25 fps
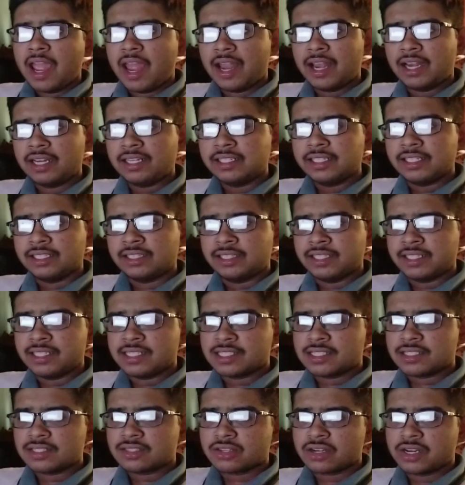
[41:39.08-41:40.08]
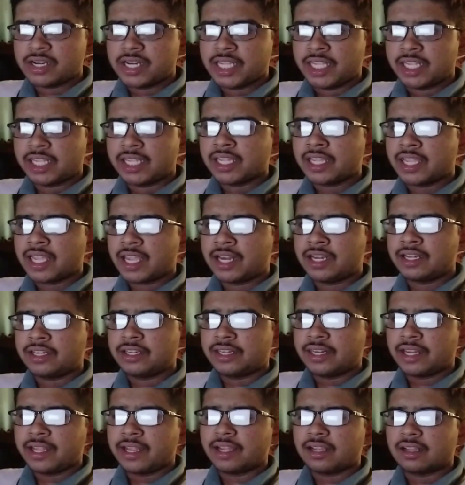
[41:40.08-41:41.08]
and this study
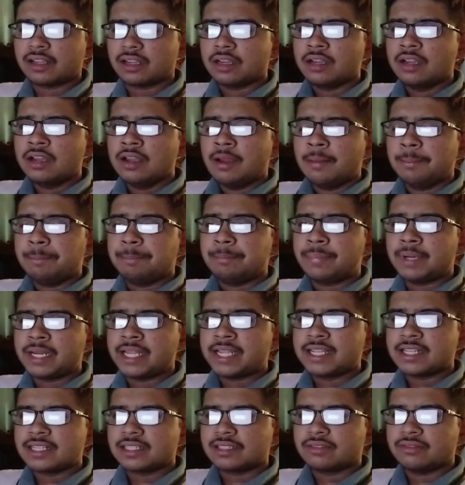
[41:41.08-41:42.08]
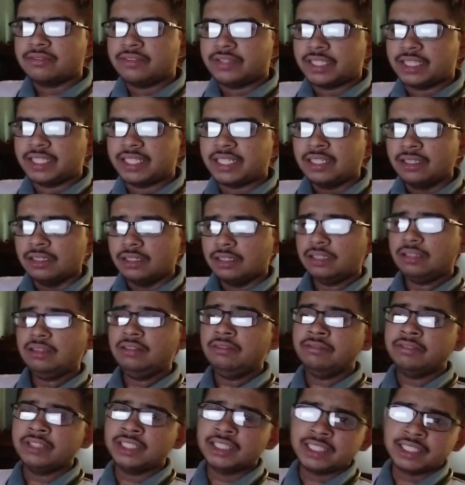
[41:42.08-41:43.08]
can take place
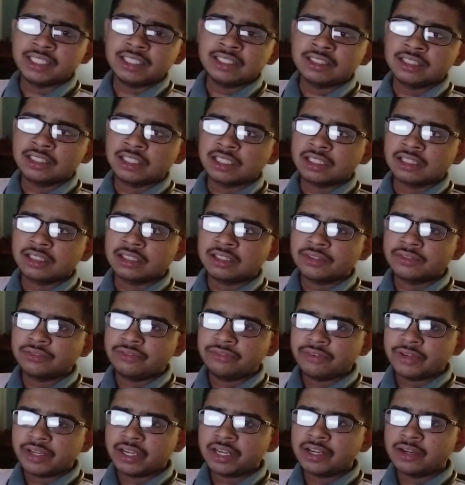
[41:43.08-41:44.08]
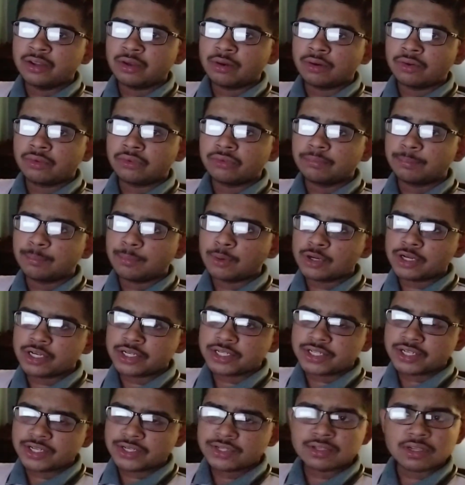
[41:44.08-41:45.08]
within the field of
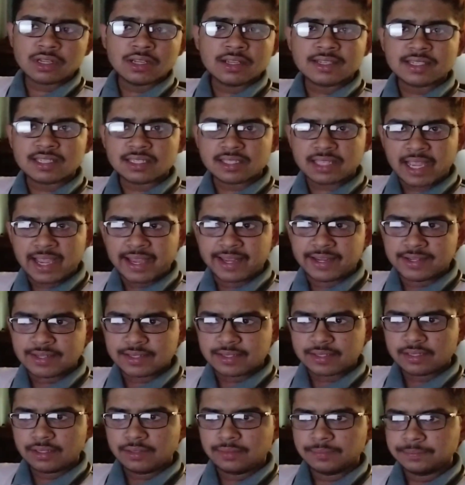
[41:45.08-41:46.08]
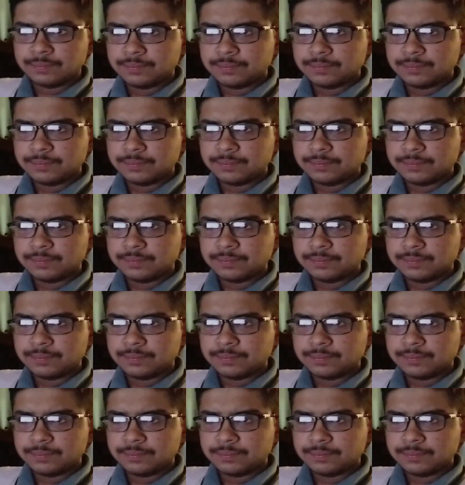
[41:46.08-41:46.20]
political science,